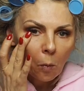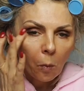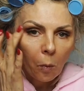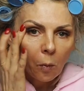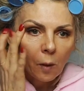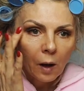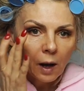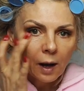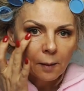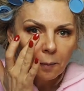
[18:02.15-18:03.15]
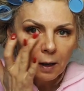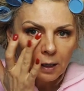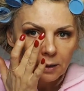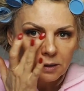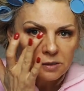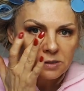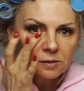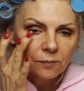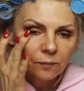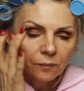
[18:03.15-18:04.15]

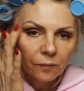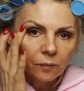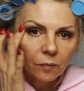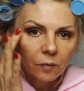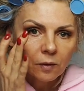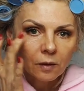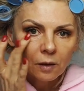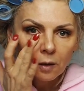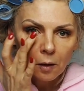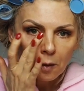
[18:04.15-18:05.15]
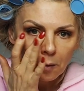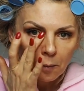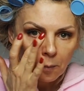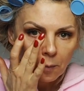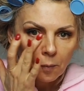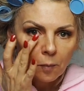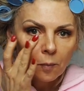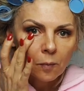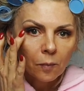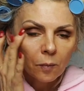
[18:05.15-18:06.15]

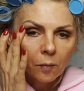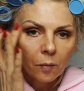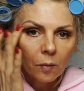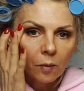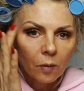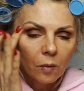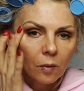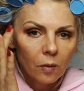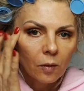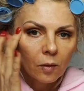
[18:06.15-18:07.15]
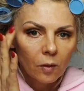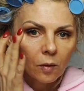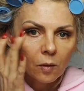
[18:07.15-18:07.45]
(not speaking)